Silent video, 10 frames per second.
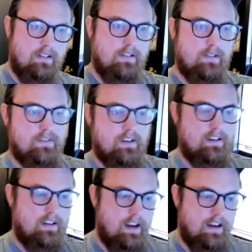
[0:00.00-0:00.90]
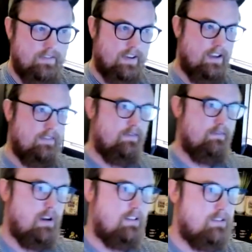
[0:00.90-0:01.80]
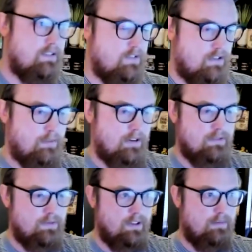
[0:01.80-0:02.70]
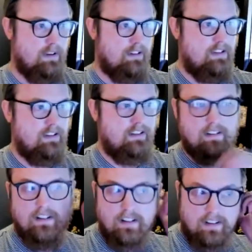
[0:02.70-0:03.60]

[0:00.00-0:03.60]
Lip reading: you've got 85 boxes of strawberry smoothie mix hidden